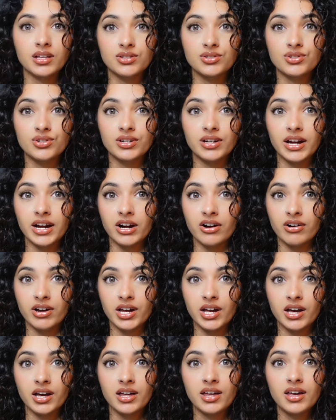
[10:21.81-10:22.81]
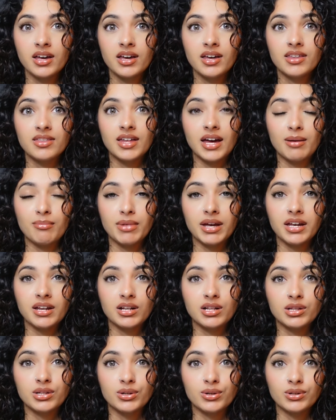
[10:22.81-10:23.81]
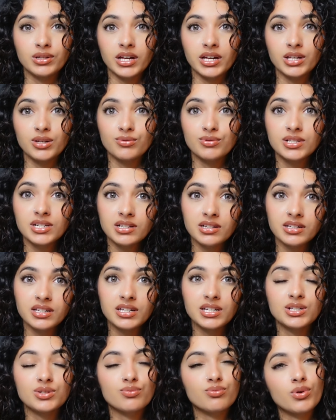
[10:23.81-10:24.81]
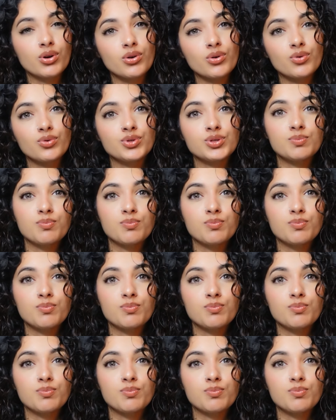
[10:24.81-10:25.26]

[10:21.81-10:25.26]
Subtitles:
a certain area that may include like utilities, roads,